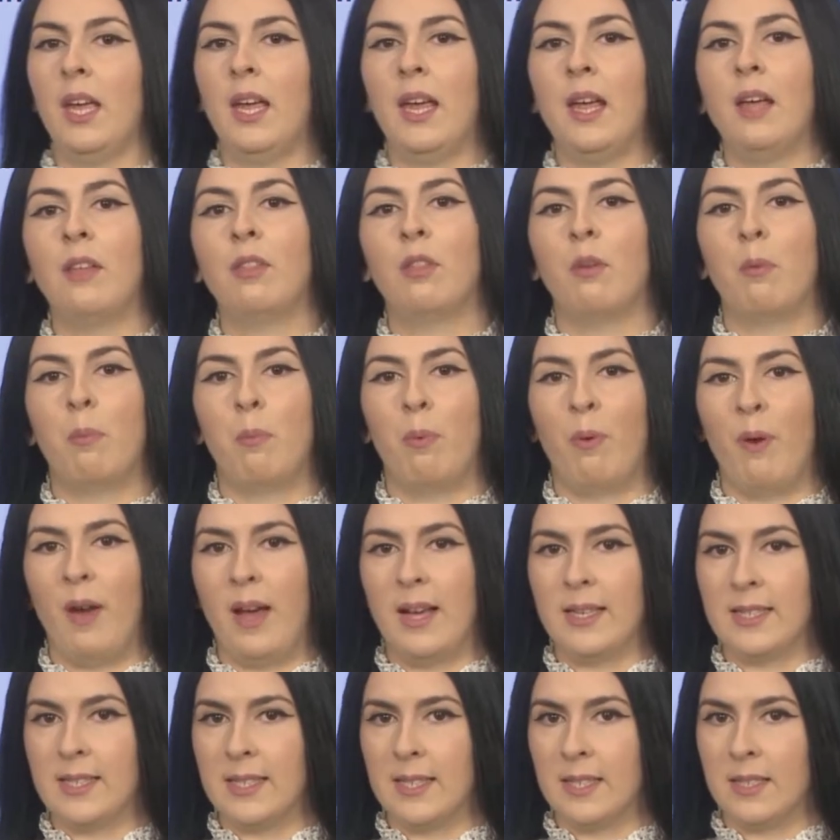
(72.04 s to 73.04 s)
in the
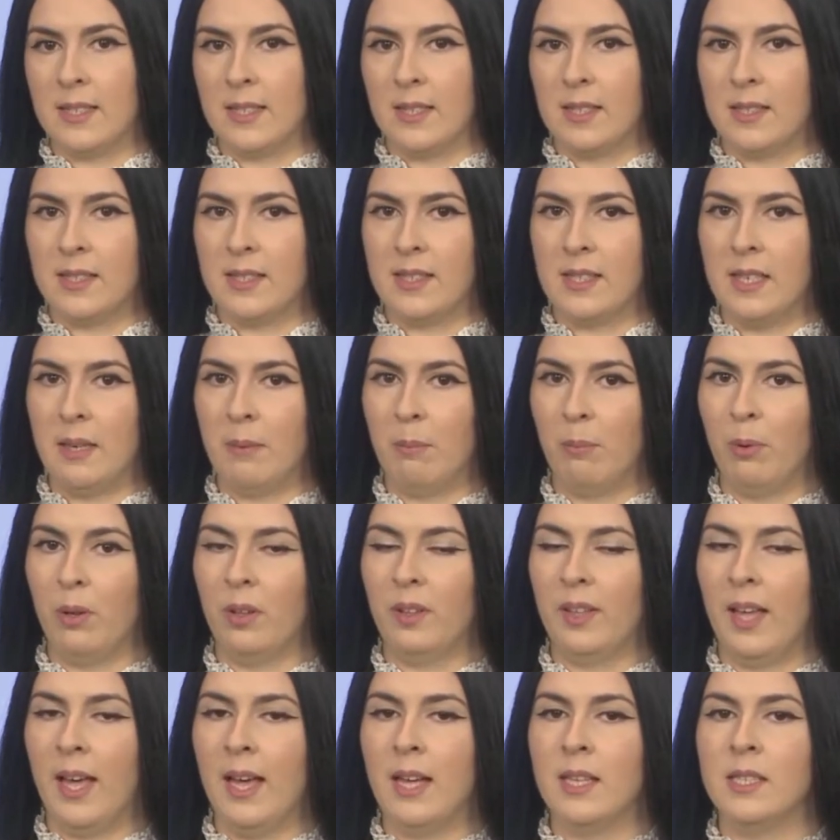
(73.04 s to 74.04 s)
present simple
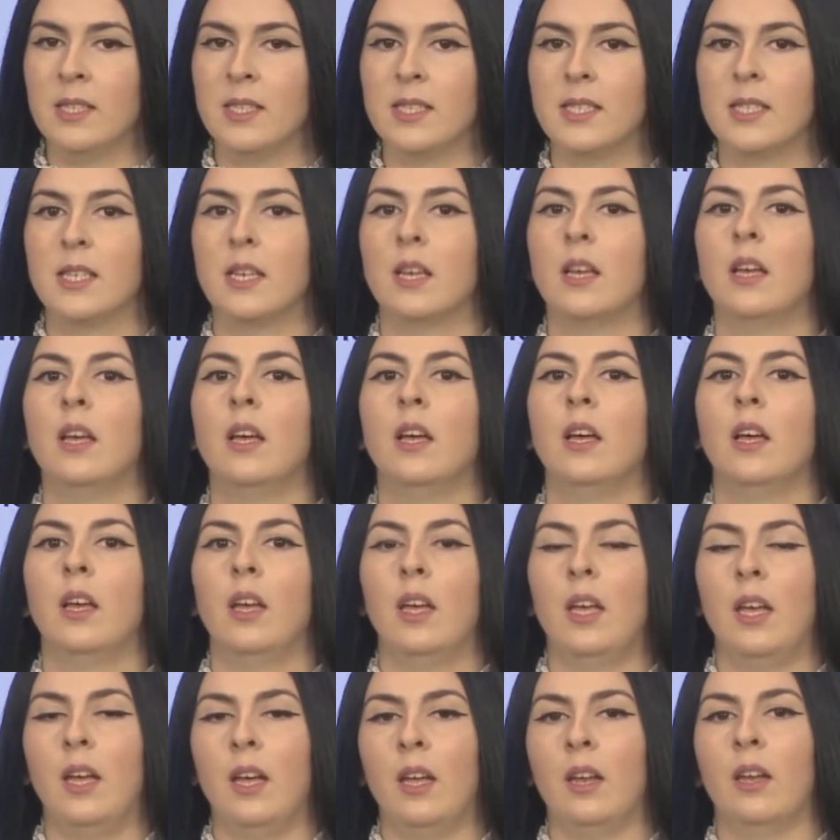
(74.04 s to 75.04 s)
tense,
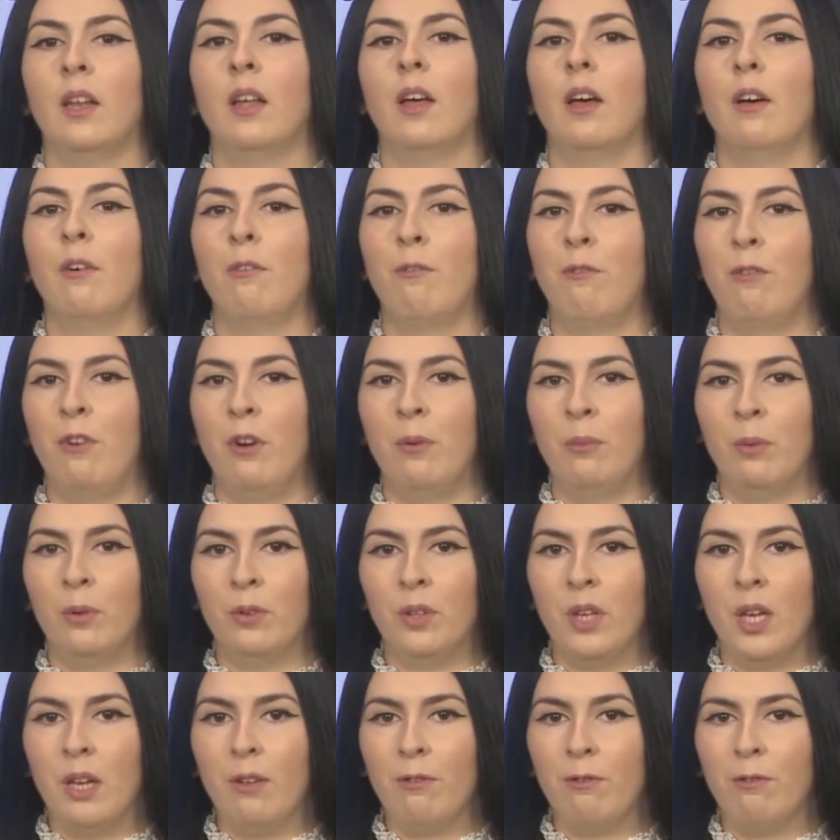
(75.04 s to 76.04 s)
in
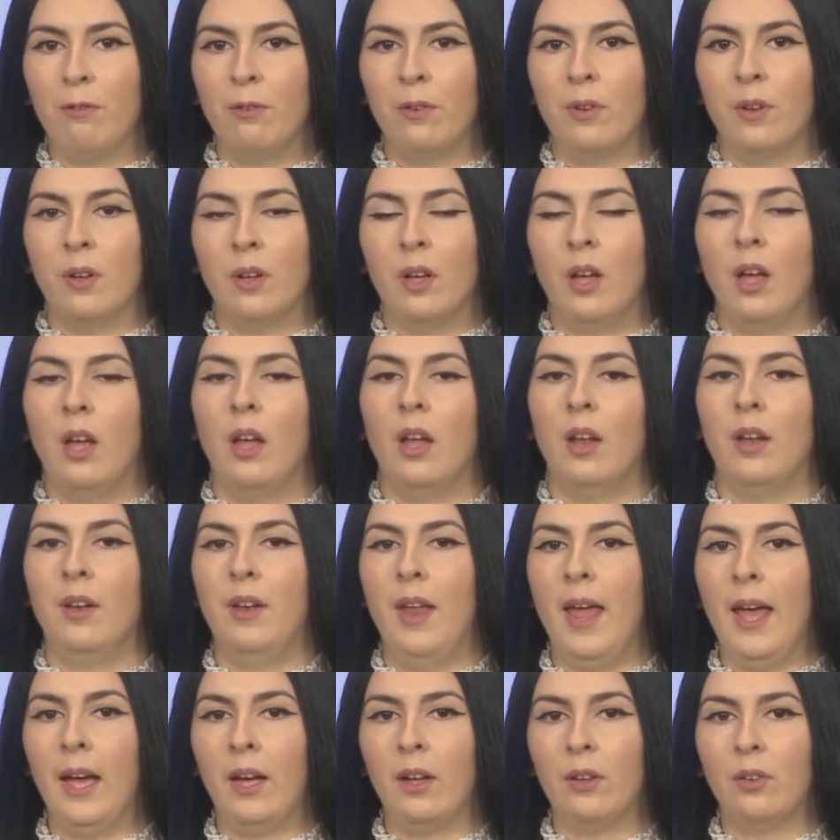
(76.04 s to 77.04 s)
affirmative,
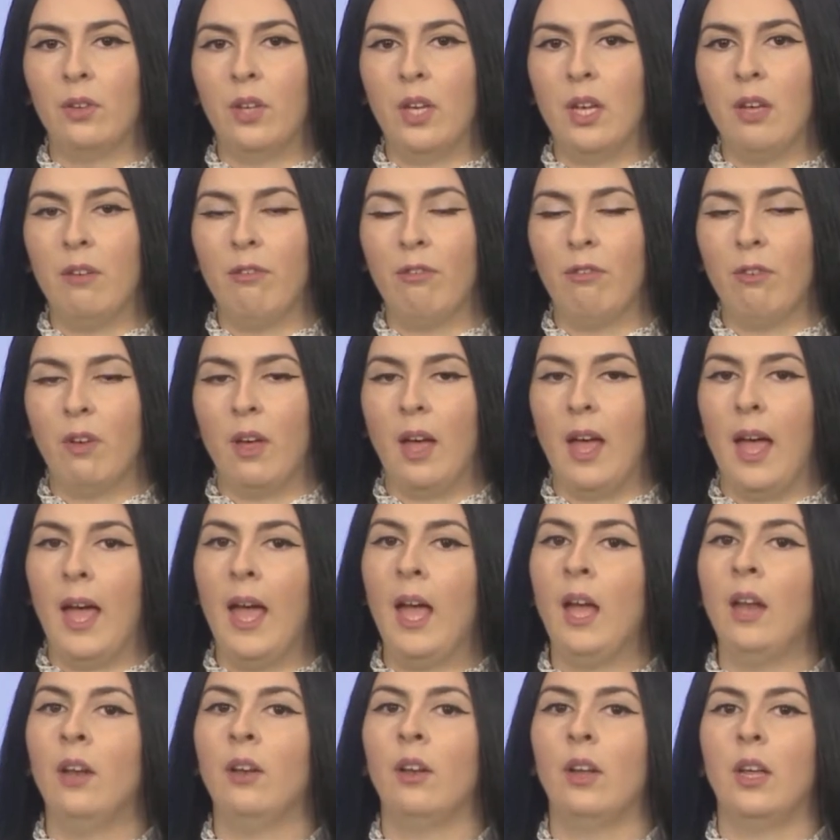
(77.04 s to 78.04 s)
negative,
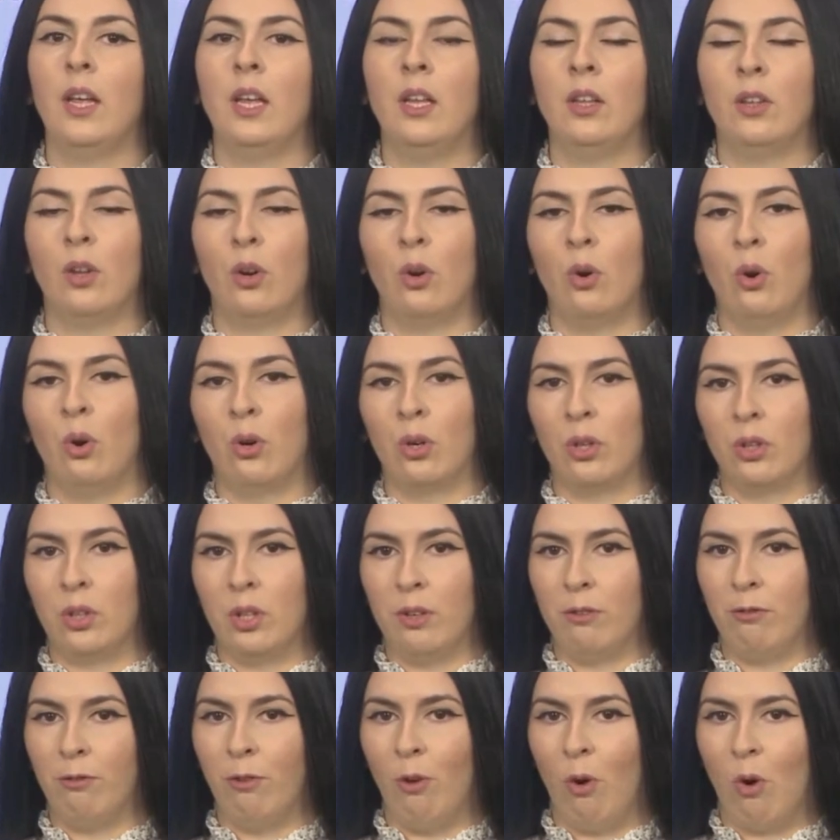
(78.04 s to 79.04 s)
and
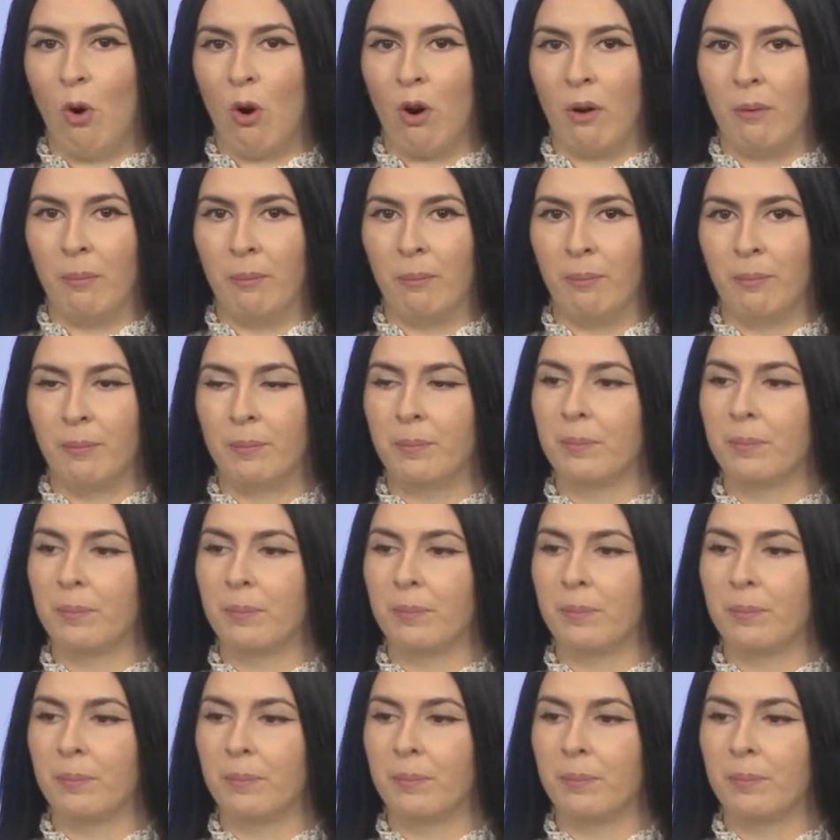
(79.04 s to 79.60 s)
interrogative form.